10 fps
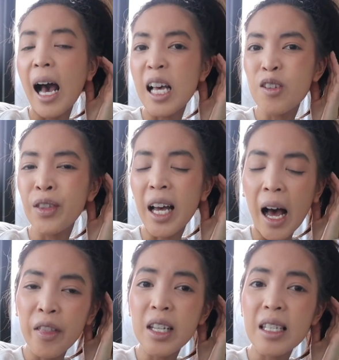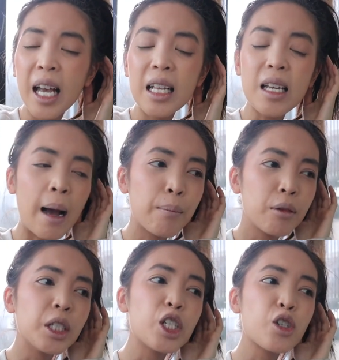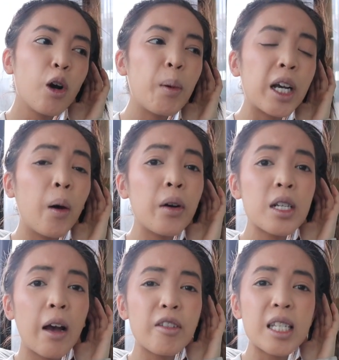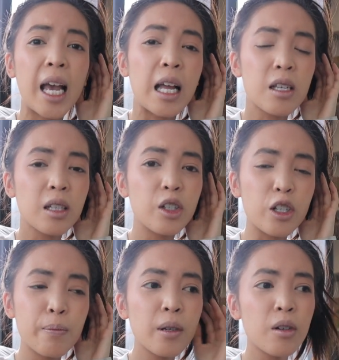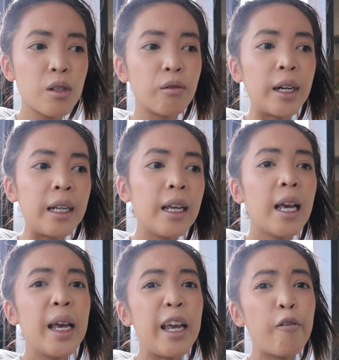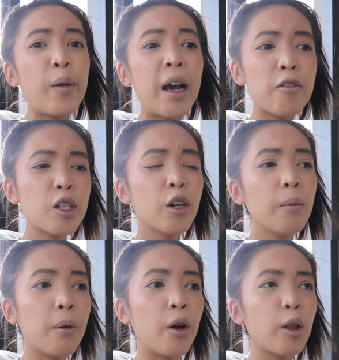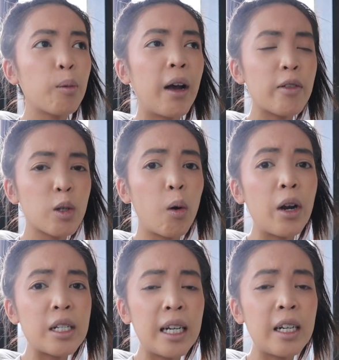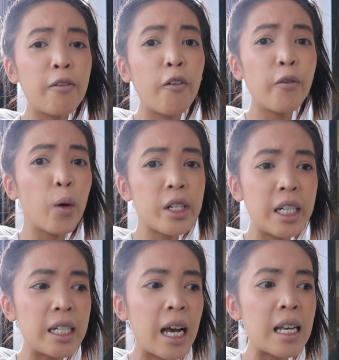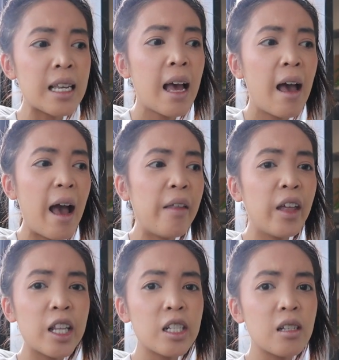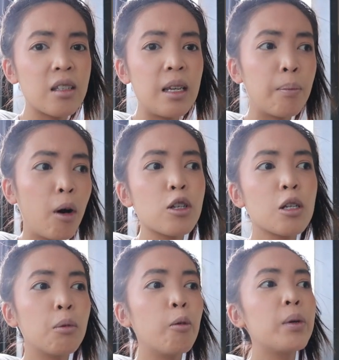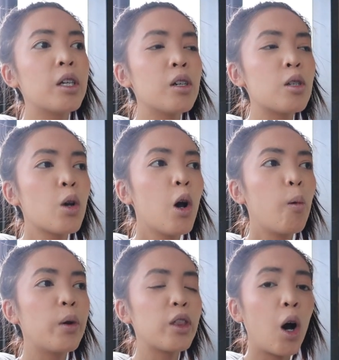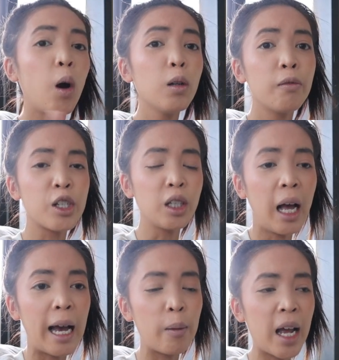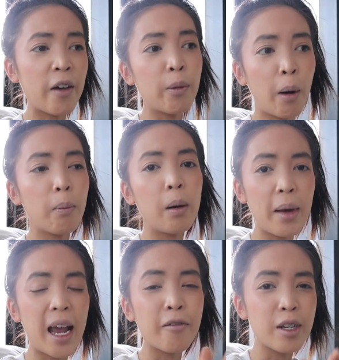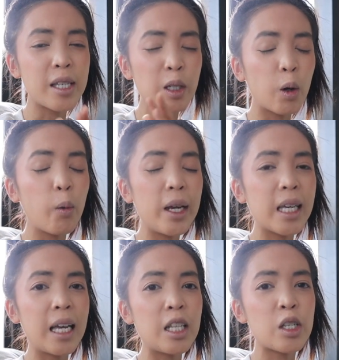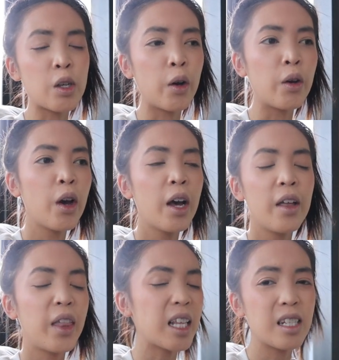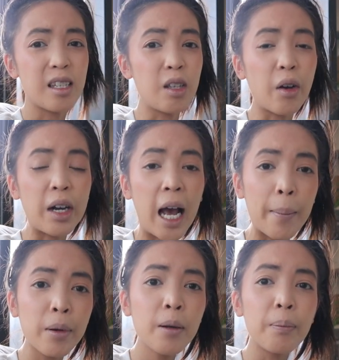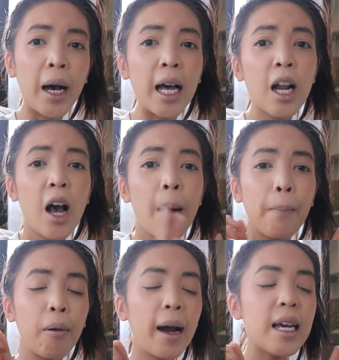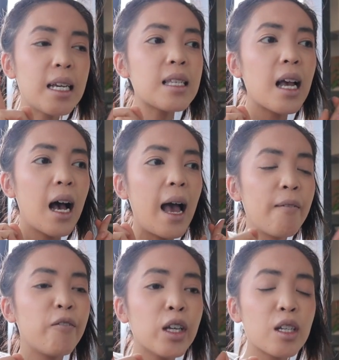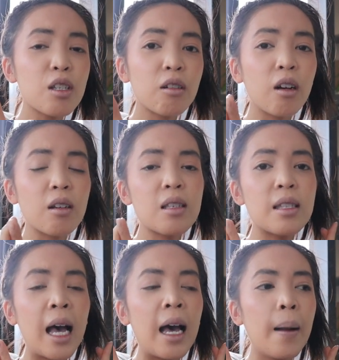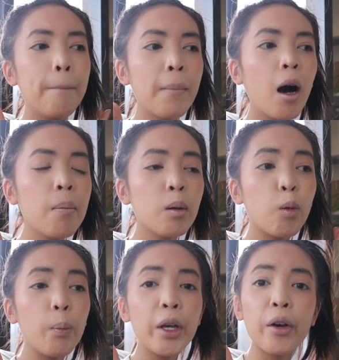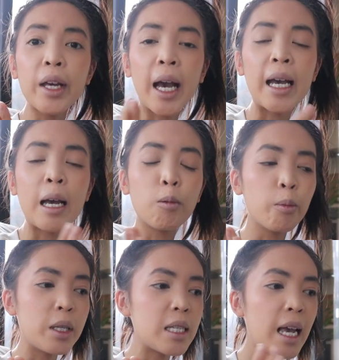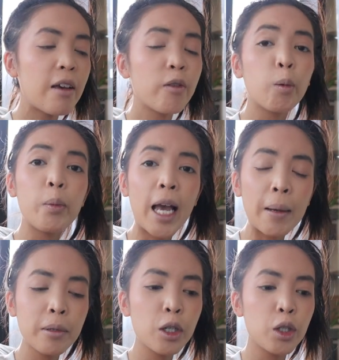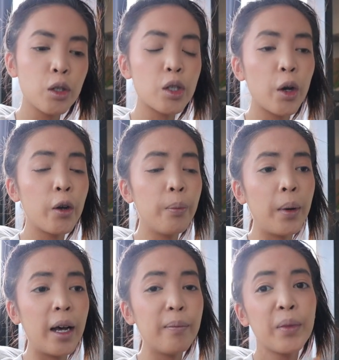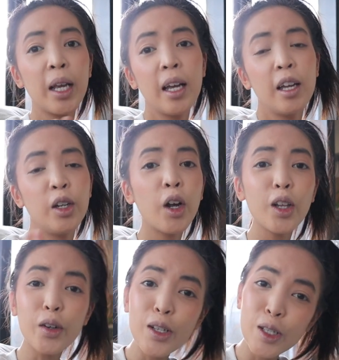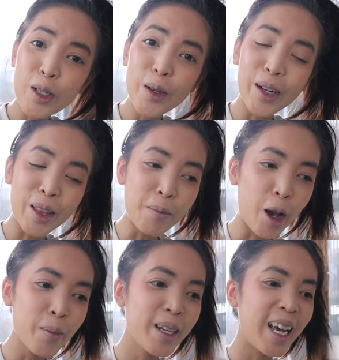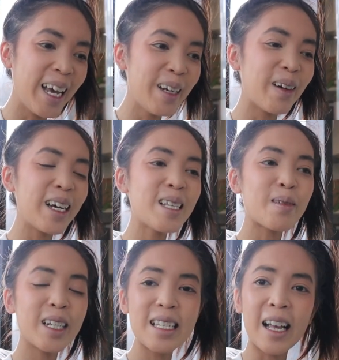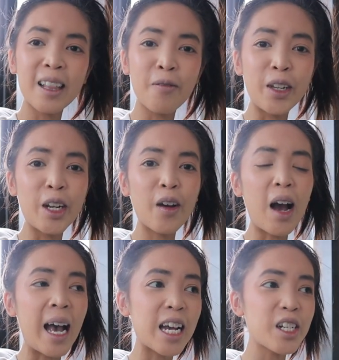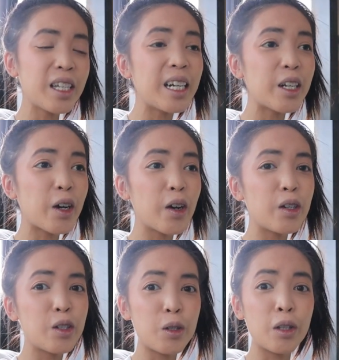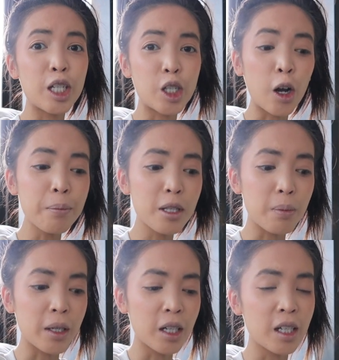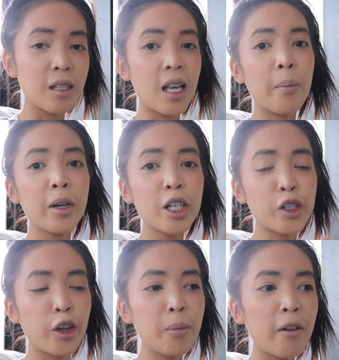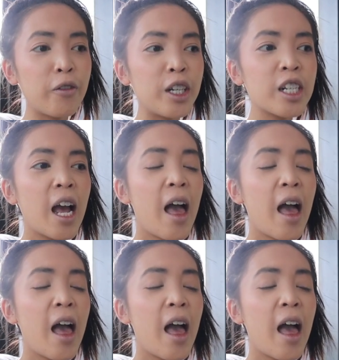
As for the other states, I'm pretty sure we're going to have to cancel it just because already if we have to go to Perth, we have to quarantine for 14 days and that's just impossible because with the whole of July, we have a pop-up every single weekend. So that's just not going to happen, but praise and fingers crossed that Melbourne will be okay and will be safe and will be able to do so, but not looking too good at the moment. Anyways, we're going to start the video. I actually need to go to the shops because I'm going to show you my fridge.